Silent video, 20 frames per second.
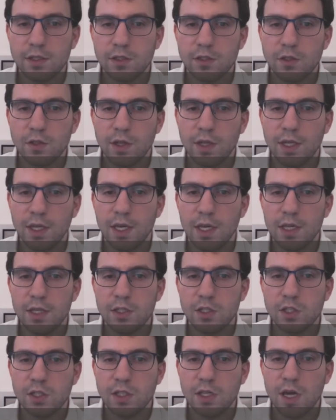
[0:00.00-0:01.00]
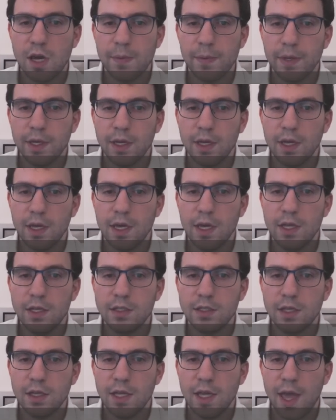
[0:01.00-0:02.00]
So the king is just coming
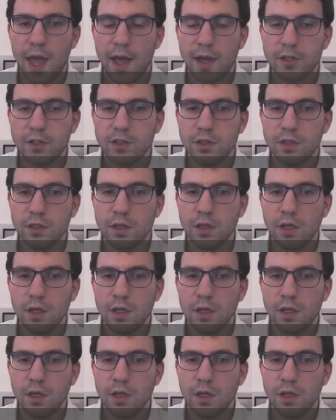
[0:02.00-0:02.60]
into the action.